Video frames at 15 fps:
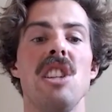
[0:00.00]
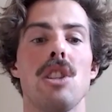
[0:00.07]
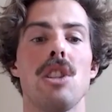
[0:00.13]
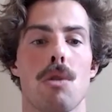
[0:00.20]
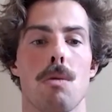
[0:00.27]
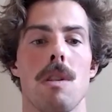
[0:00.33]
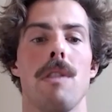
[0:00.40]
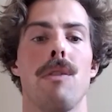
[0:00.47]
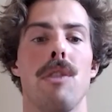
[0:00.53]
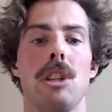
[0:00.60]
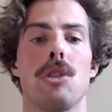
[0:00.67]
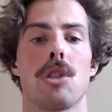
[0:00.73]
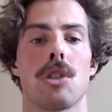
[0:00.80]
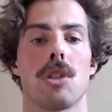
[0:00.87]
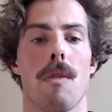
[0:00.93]
these three
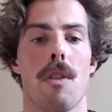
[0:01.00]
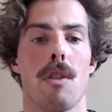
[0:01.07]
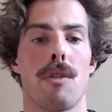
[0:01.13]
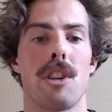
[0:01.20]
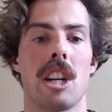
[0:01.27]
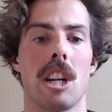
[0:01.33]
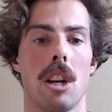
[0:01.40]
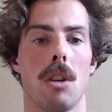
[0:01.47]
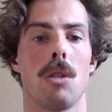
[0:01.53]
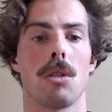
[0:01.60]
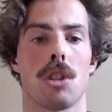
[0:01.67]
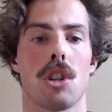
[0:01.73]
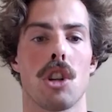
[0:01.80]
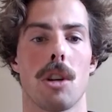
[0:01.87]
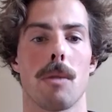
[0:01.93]
features over the very
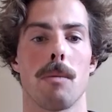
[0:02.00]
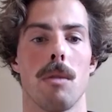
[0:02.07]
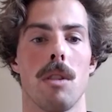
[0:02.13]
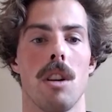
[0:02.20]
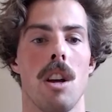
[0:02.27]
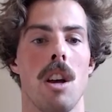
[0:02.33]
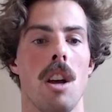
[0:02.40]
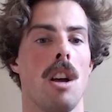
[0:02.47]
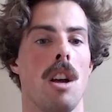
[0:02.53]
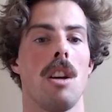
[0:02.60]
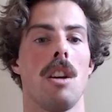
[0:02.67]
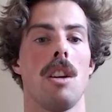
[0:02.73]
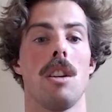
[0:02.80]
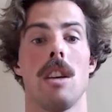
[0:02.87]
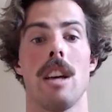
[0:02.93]
long term.
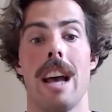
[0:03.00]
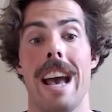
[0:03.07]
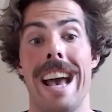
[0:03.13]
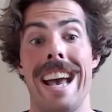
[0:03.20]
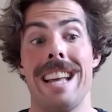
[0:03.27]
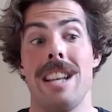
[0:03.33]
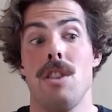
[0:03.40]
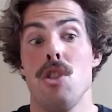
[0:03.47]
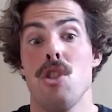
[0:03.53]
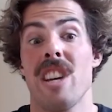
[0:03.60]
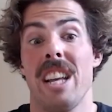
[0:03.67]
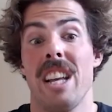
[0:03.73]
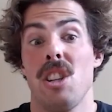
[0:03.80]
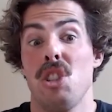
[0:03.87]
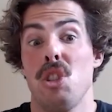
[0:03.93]
And you
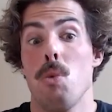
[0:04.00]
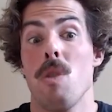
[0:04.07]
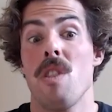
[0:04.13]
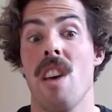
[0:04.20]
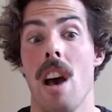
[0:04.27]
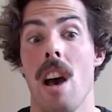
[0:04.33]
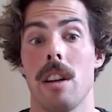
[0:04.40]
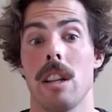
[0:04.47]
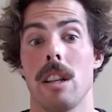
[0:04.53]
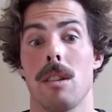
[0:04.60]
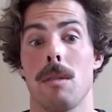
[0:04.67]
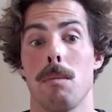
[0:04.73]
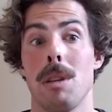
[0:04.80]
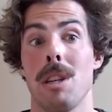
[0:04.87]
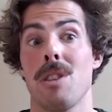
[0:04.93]
cannot do without it
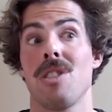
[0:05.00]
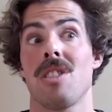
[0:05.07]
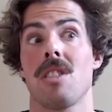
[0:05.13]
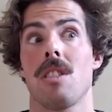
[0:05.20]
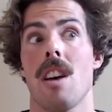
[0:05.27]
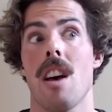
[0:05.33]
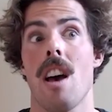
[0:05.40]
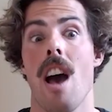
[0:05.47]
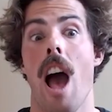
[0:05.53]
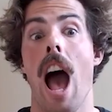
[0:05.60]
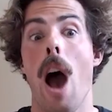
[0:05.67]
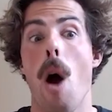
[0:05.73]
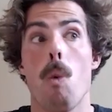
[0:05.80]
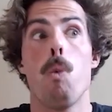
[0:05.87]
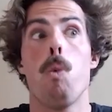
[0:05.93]
because
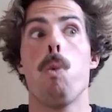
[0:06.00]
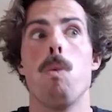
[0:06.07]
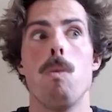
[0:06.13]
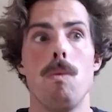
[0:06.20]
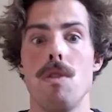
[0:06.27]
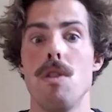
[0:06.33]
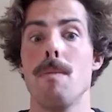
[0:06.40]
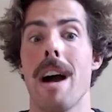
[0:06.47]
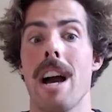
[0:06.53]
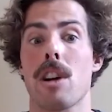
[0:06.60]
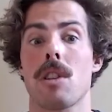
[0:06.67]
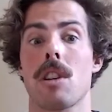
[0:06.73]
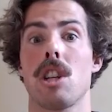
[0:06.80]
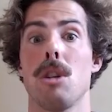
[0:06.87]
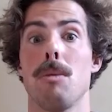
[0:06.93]
the
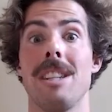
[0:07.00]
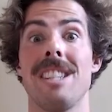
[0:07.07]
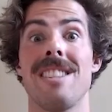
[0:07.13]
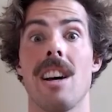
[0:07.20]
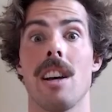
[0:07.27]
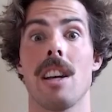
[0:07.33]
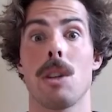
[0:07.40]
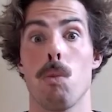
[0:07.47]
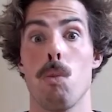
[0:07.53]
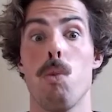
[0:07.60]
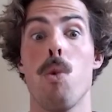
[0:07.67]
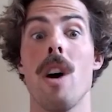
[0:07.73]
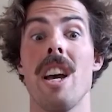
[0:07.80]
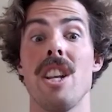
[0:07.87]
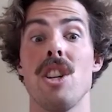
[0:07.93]
macroeconomic diet,
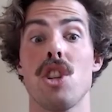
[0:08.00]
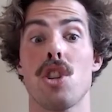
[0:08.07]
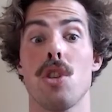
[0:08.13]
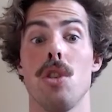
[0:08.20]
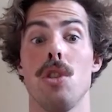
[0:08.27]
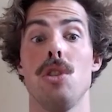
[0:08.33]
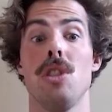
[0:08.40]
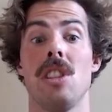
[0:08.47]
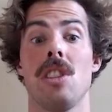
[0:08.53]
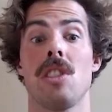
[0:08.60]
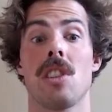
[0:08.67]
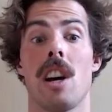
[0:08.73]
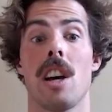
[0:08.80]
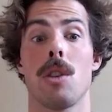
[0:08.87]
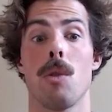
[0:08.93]
when should you
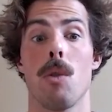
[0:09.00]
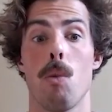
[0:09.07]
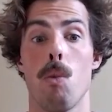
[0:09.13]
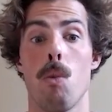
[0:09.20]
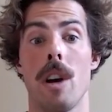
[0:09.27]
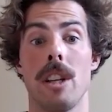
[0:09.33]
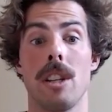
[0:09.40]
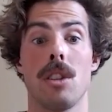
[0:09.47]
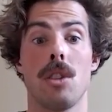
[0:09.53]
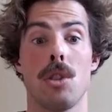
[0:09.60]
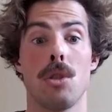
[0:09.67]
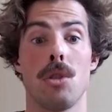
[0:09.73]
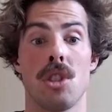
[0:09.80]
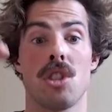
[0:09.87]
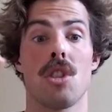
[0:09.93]
decide when
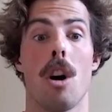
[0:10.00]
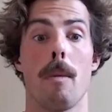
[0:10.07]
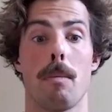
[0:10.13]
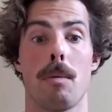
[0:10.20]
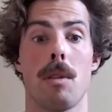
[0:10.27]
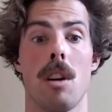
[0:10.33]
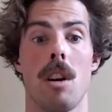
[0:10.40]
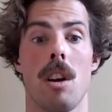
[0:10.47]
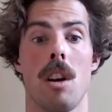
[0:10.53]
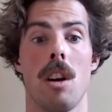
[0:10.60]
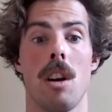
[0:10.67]
to stop?